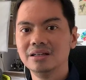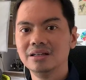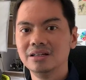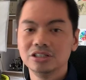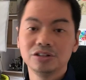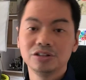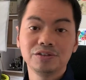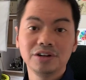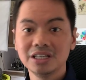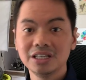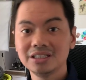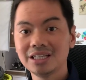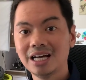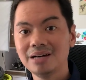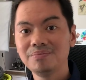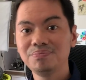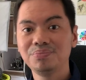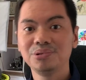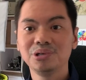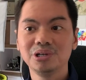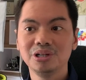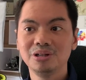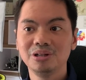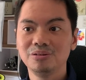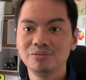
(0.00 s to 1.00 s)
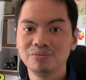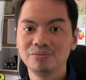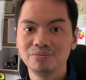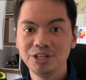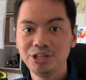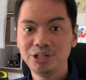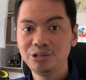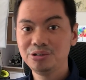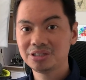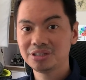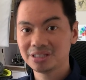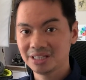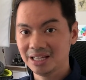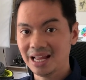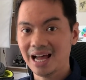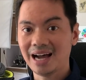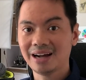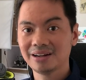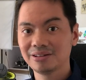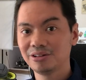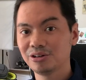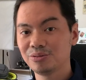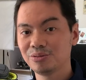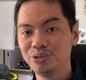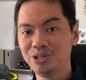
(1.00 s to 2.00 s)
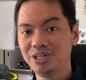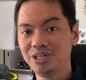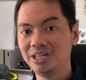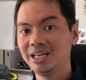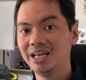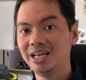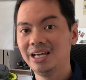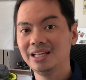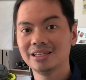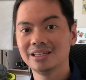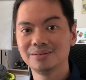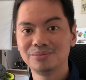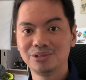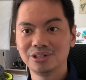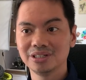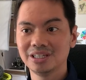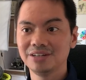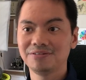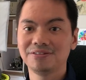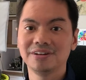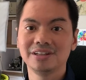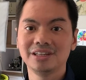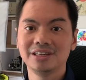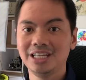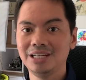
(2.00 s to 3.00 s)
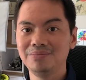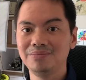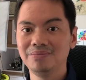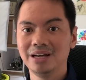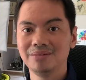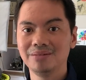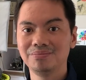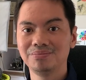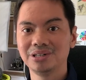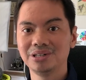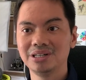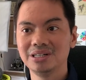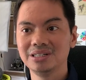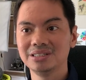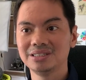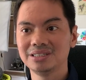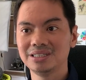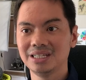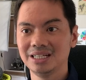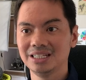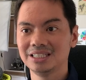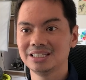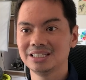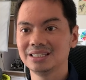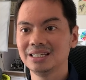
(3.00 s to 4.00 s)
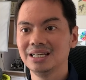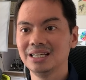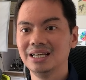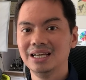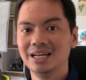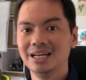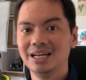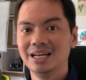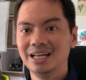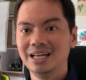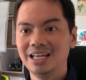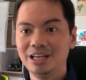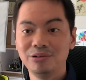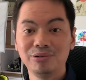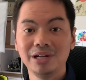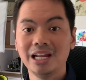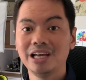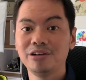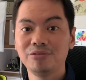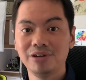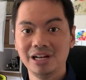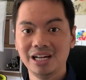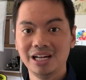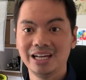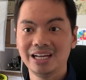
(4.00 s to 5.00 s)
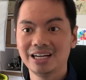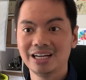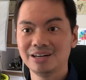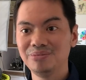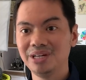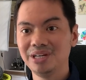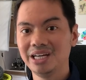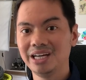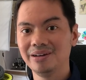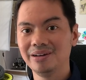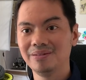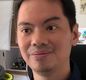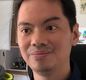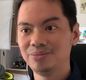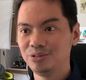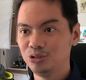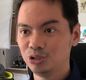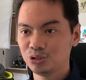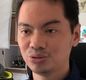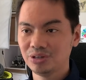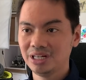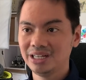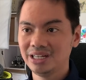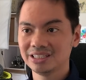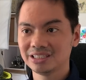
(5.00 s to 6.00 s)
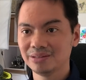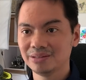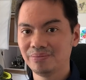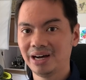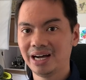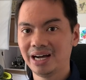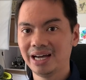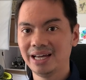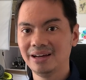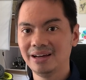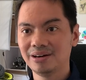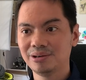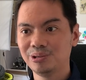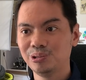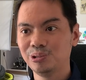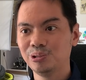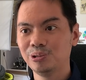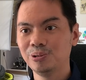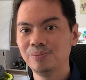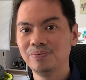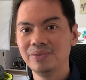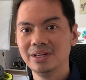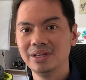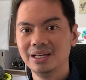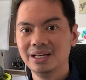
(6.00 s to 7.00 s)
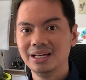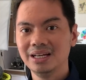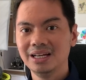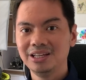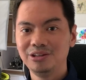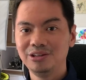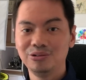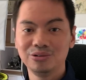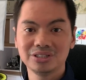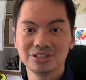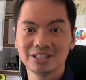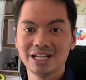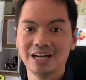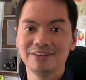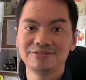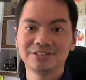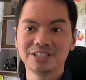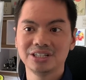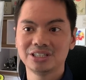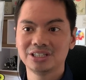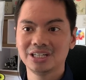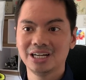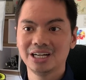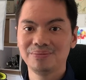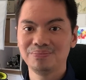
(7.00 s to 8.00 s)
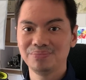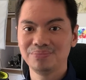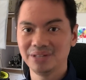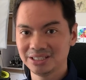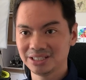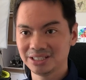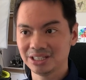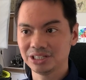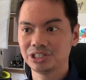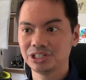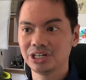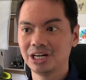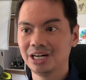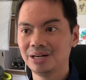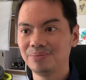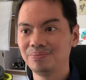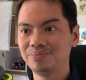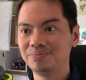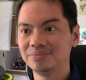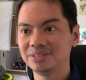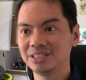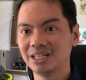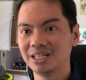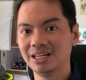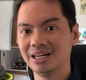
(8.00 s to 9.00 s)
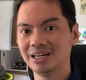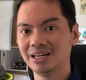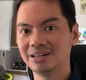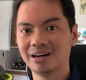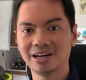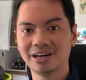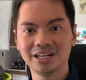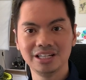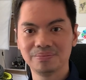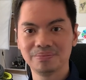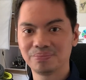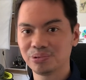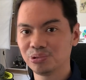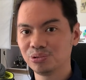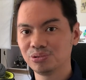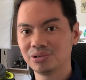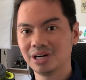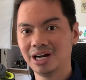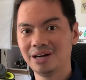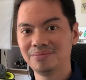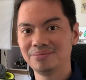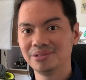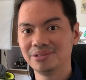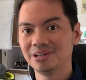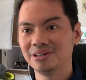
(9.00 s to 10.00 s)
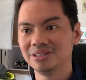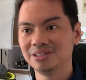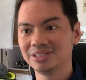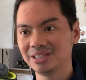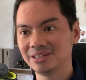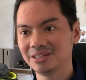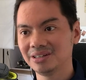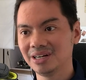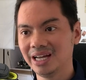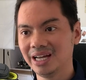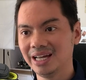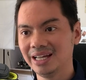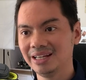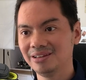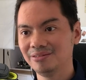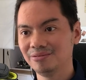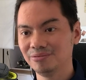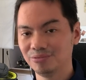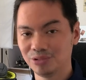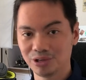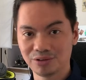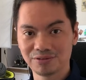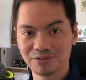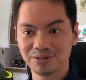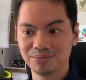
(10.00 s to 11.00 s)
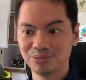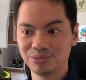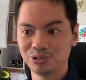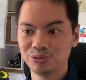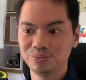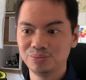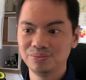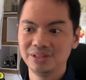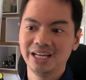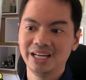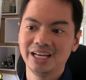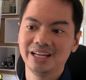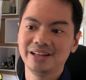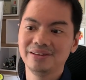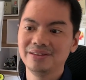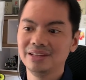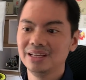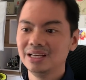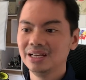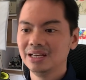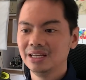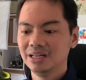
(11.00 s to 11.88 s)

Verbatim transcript: So for example, we use Slack to communicate among different team members since hiwalay-hiwalay kami. Usually nasa bahay ako, yung staff sa shop, nasa shop, sila Rocky the Programmer or si Ren, work from home din.